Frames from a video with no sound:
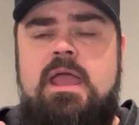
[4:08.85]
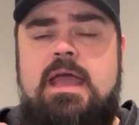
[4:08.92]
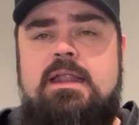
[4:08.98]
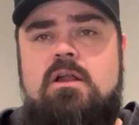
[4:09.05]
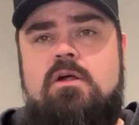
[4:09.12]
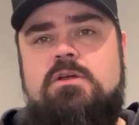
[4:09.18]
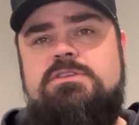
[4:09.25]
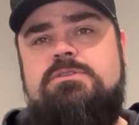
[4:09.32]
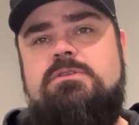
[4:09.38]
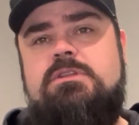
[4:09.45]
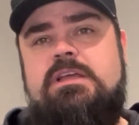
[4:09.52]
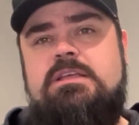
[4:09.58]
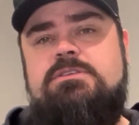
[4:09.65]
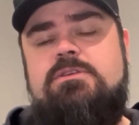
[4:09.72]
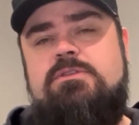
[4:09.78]
and it also
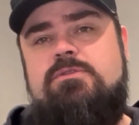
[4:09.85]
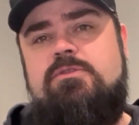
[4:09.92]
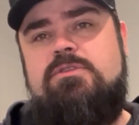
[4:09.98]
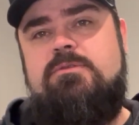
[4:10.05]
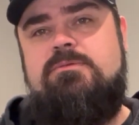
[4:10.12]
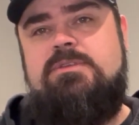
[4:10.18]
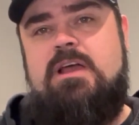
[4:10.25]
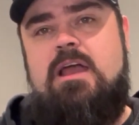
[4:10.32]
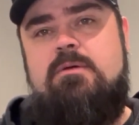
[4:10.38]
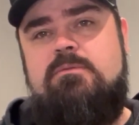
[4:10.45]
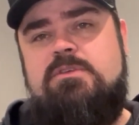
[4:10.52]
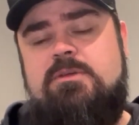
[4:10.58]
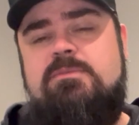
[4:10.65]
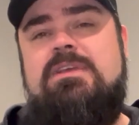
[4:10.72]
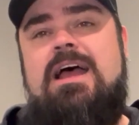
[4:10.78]
leads you through
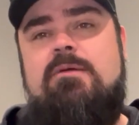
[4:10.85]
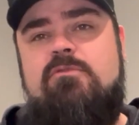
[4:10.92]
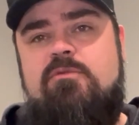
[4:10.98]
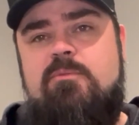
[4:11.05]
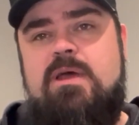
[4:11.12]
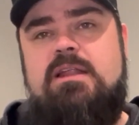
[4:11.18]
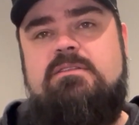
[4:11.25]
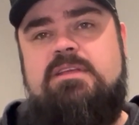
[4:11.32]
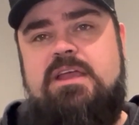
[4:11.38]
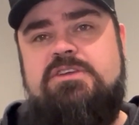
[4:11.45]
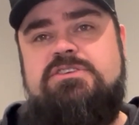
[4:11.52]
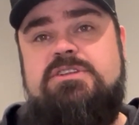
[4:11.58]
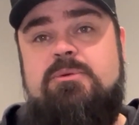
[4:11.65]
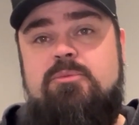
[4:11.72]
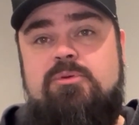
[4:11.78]
some time of
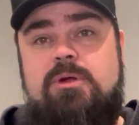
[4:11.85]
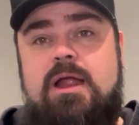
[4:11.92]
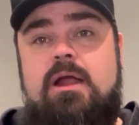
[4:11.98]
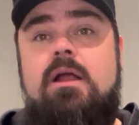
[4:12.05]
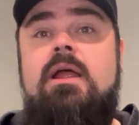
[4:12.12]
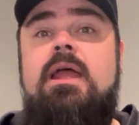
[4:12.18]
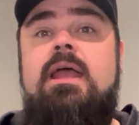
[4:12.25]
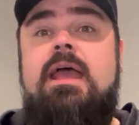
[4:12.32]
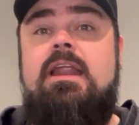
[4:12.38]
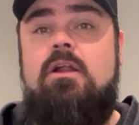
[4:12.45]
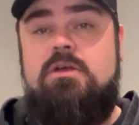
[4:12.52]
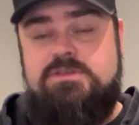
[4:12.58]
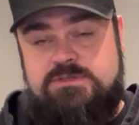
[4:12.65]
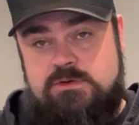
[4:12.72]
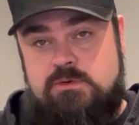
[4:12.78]
meditation and prayer, and
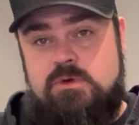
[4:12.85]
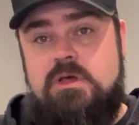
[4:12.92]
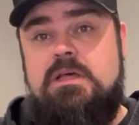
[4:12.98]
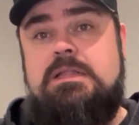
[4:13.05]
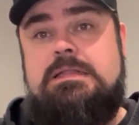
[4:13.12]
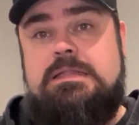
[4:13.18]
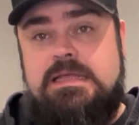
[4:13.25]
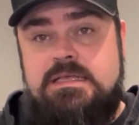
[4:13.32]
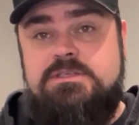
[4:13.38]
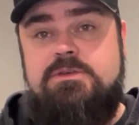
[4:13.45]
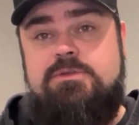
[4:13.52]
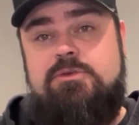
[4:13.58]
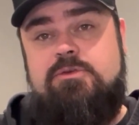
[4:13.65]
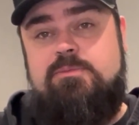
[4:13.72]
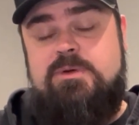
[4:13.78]
also leads
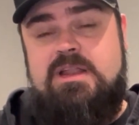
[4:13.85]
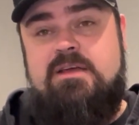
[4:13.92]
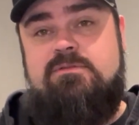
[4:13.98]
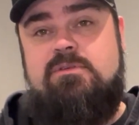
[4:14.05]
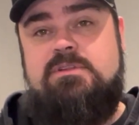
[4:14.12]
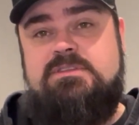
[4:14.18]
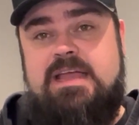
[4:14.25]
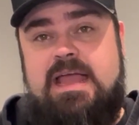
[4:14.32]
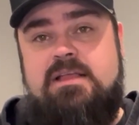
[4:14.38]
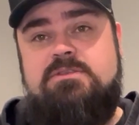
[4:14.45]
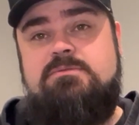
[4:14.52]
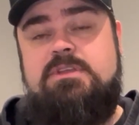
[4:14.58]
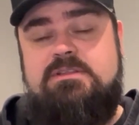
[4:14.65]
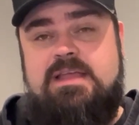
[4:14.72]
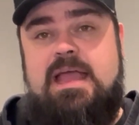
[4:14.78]
you through benevolent
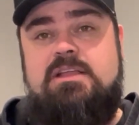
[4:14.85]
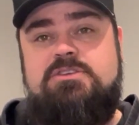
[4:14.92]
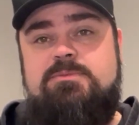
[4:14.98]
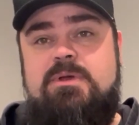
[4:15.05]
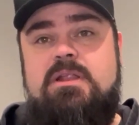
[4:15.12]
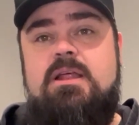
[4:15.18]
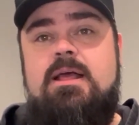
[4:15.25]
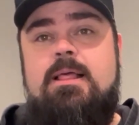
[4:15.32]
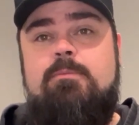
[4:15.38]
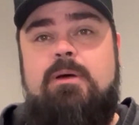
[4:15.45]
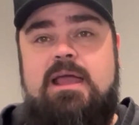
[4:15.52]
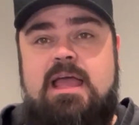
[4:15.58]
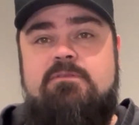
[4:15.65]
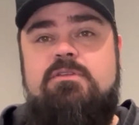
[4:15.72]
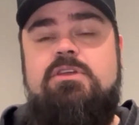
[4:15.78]
detachment
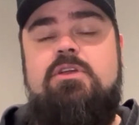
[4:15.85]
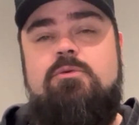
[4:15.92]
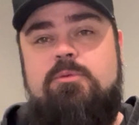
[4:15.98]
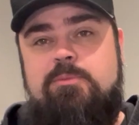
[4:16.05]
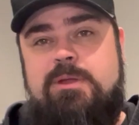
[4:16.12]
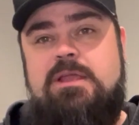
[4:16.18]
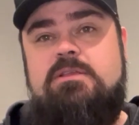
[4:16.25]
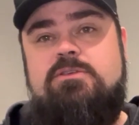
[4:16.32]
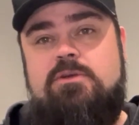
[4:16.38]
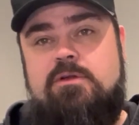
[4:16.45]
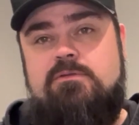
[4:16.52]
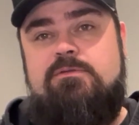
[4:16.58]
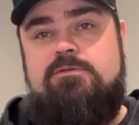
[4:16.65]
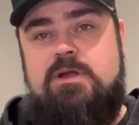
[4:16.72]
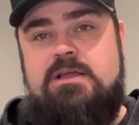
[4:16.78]
by having you repeat
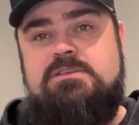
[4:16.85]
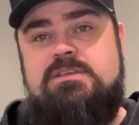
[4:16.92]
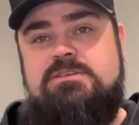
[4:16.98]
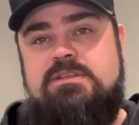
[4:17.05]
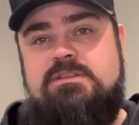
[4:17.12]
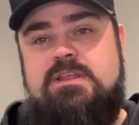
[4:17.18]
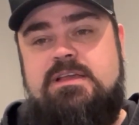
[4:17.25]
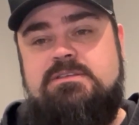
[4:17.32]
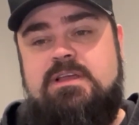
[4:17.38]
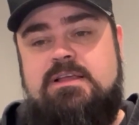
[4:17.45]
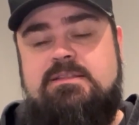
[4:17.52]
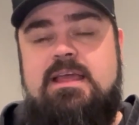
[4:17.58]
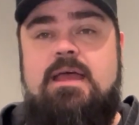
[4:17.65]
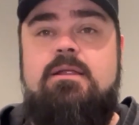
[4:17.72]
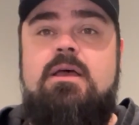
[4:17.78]
certain phrases and things
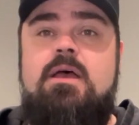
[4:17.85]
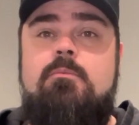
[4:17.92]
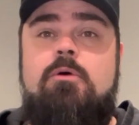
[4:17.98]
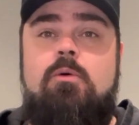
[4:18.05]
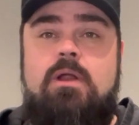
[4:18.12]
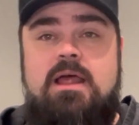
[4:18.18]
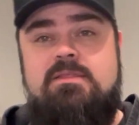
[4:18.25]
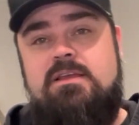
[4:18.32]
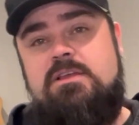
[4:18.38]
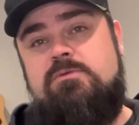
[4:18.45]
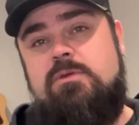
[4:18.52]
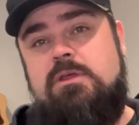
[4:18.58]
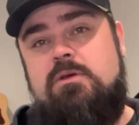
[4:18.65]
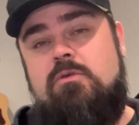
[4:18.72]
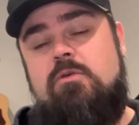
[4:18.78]
like that. But what I think is
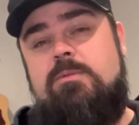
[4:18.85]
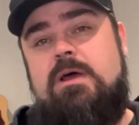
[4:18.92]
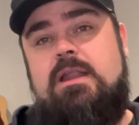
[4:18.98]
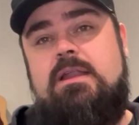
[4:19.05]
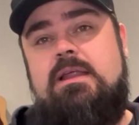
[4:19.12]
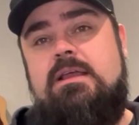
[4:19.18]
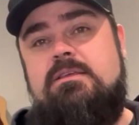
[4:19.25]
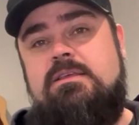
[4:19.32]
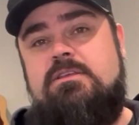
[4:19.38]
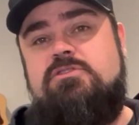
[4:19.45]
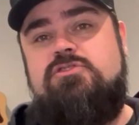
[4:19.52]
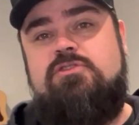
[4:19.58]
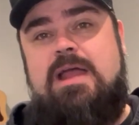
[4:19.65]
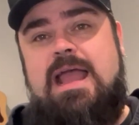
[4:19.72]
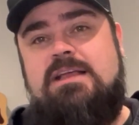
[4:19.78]
really cool about it is it
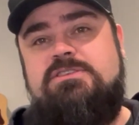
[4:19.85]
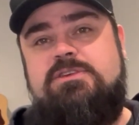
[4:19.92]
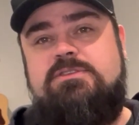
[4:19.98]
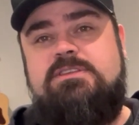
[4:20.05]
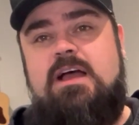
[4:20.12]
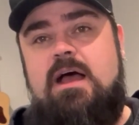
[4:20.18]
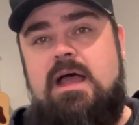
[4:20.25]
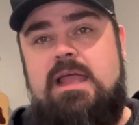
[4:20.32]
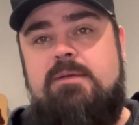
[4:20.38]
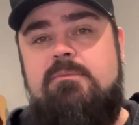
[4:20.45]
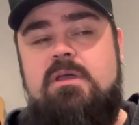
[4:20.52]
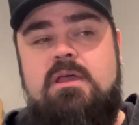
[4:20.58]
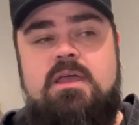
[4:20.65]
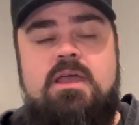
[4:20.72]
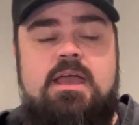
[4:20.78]
tracks your
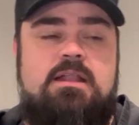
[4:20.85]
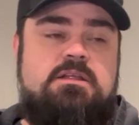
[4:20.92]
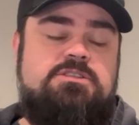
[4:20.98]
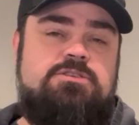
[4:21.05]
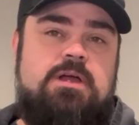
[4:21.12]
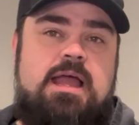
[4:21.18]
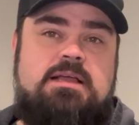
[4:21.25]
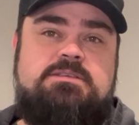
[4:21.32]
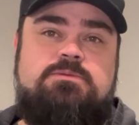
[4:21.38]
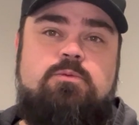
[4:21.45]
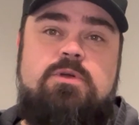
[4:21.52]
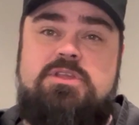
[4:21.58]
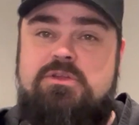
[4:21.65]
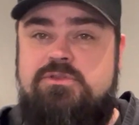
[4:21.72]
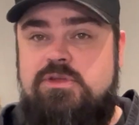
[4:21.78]
time, and it tracks
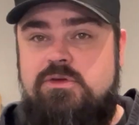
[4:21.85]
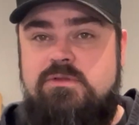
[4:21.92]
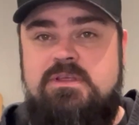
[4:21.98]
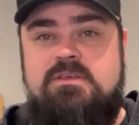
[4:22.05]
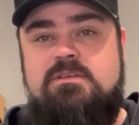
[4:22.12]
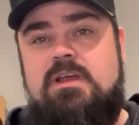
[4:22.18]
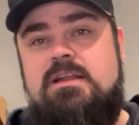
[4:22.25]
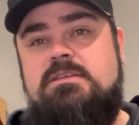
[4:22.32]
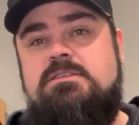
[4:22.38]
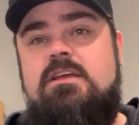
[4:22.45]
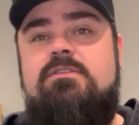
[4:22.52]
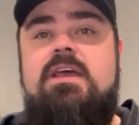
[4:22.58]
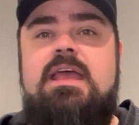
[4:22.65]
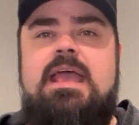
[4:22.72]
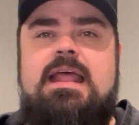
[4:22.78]
when you do this kind of
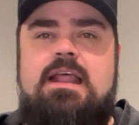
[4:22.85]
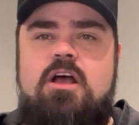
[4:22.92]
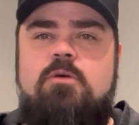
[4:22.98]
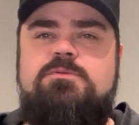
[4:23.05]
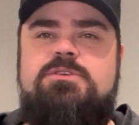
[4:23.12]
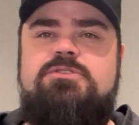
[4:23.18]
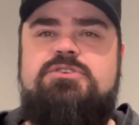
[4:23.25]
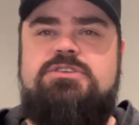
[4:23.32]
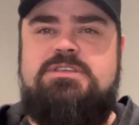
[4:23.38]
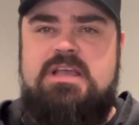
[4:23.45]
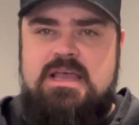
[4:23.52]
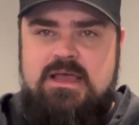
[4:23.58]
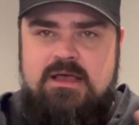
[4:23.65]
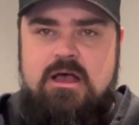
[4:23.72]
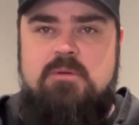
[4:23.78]
stuff, and it helps you just
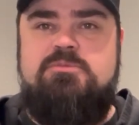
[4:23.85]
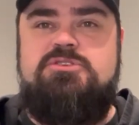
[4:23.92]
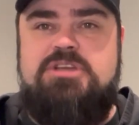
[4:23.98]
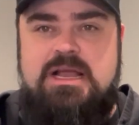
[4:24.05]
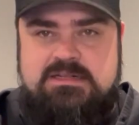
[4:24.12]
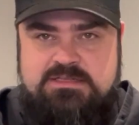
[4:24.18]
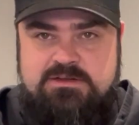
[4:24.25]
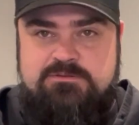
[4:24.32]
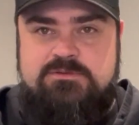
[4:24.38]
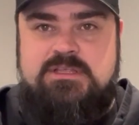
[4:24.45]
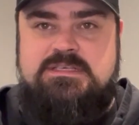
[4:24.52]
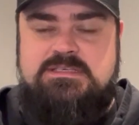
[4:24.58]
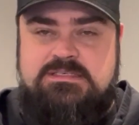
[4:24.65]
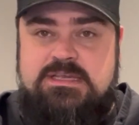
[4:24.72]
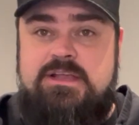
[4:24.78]

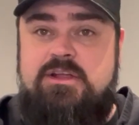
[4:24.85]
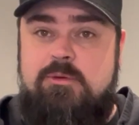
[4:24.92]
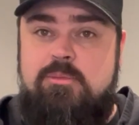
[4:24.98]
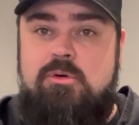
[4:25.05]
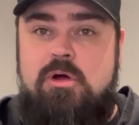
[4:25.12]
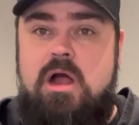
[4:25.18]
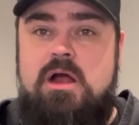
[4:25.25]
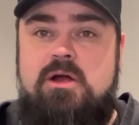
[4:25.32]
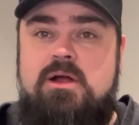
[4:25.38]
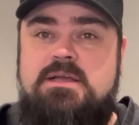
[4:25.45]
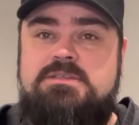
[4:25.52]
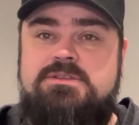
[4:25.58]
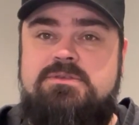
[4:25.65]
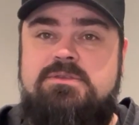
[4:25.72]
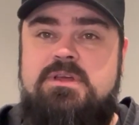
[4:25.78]
objectively see your
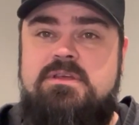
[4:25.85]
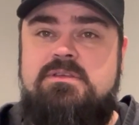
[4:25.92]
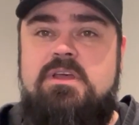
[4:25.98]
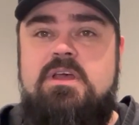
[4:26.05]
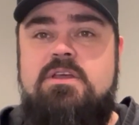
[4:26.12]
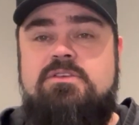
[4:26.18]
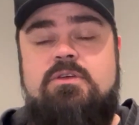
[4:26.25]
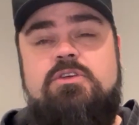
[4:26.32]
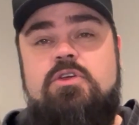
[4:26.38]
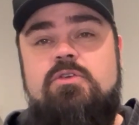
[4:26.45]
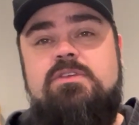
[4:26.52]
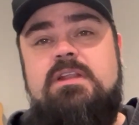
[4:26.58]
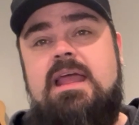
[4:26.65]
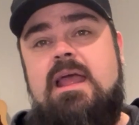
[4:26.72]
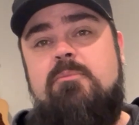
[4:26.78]
progress through this. So
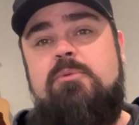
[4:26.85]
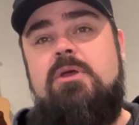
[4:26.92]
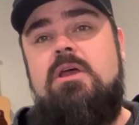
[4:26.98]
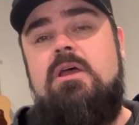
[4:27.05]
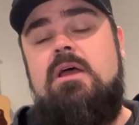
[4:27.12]
use an app.